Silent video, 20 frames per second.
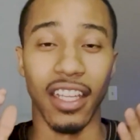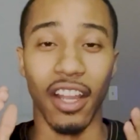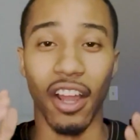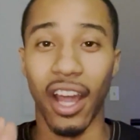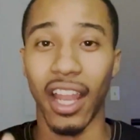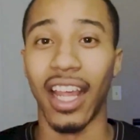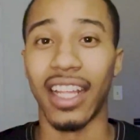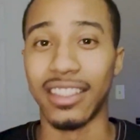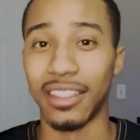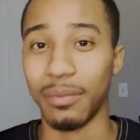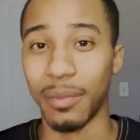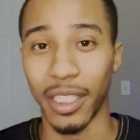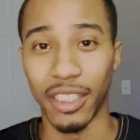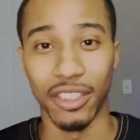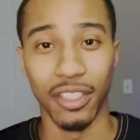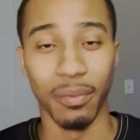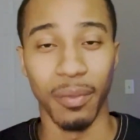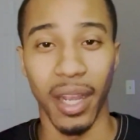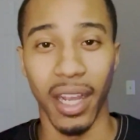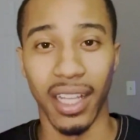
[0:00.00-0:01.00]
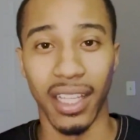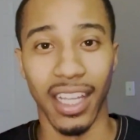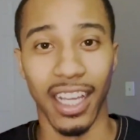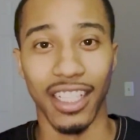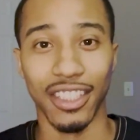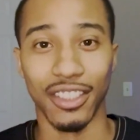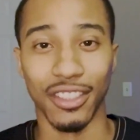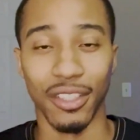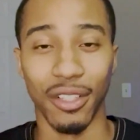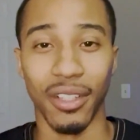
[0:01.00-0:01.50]
I like to make sure my
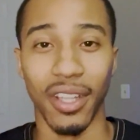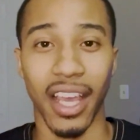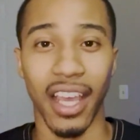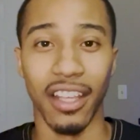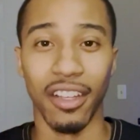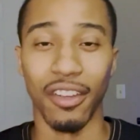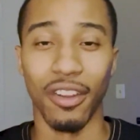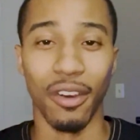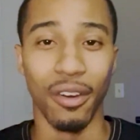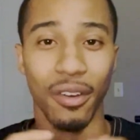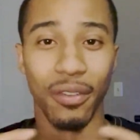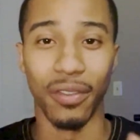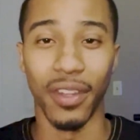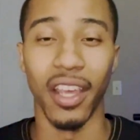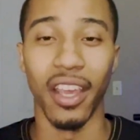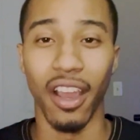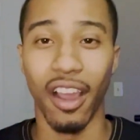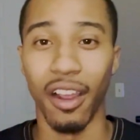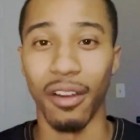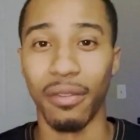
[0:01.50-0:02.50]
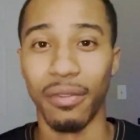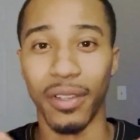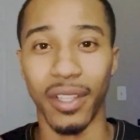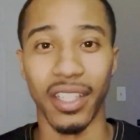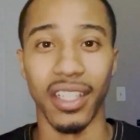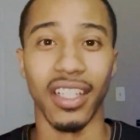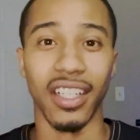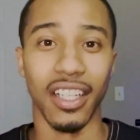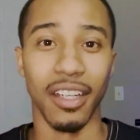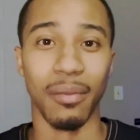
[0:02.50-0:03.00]
clients know that, if they are
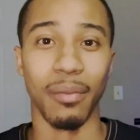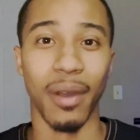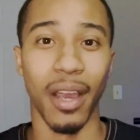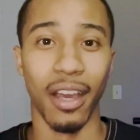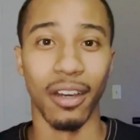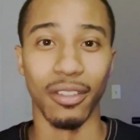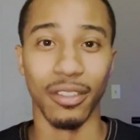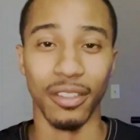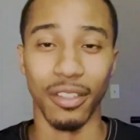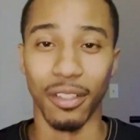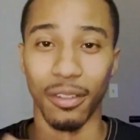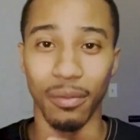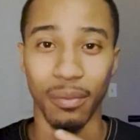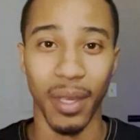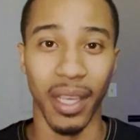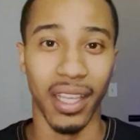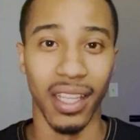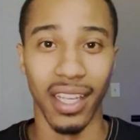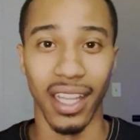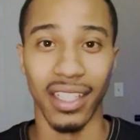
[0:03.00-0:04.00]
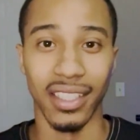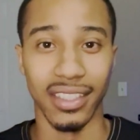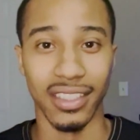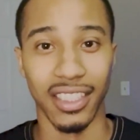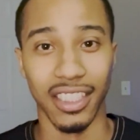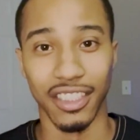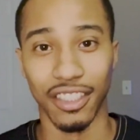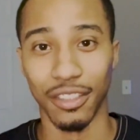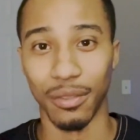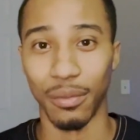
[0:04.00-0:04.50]
feeling good about, making that
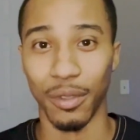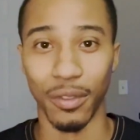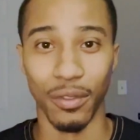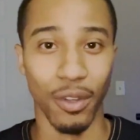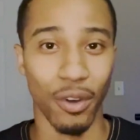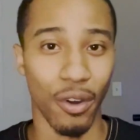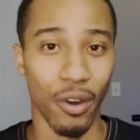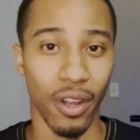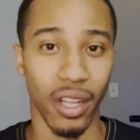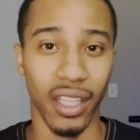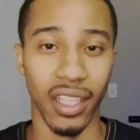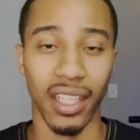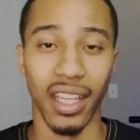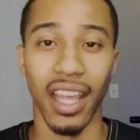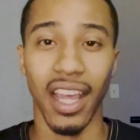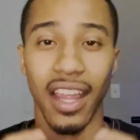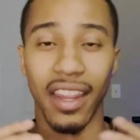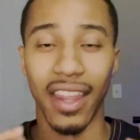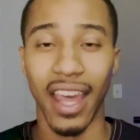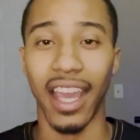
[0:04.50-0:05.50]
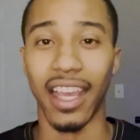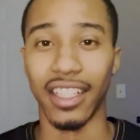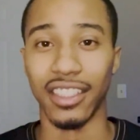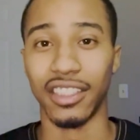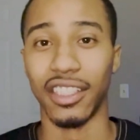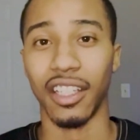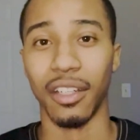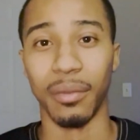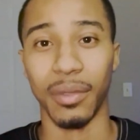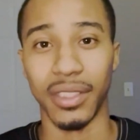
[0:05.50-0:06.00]
decision to move to Orland, that is
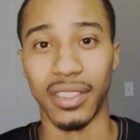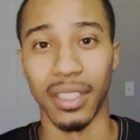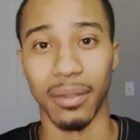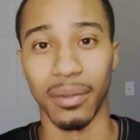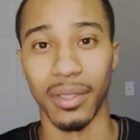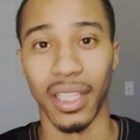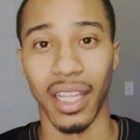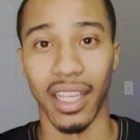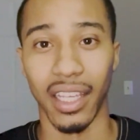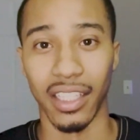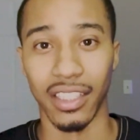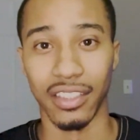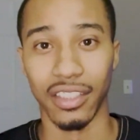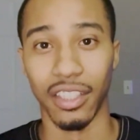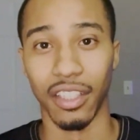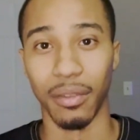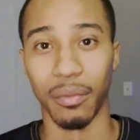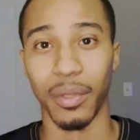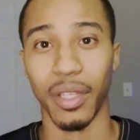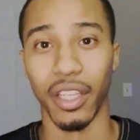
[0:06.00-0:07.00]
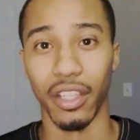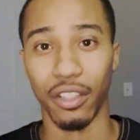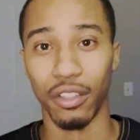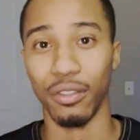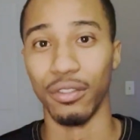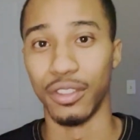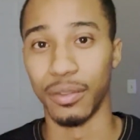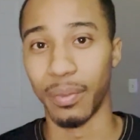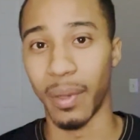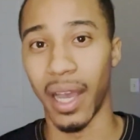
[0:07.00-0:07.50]
going to be something that is going to be a
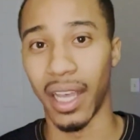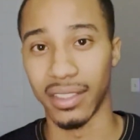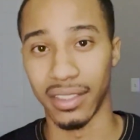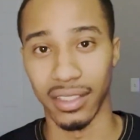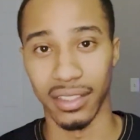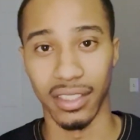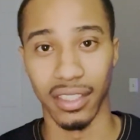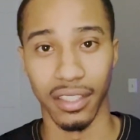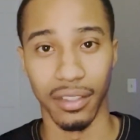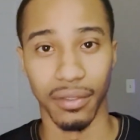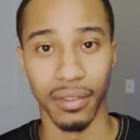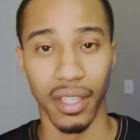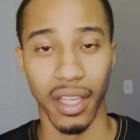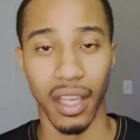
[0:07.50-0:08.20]
huge positive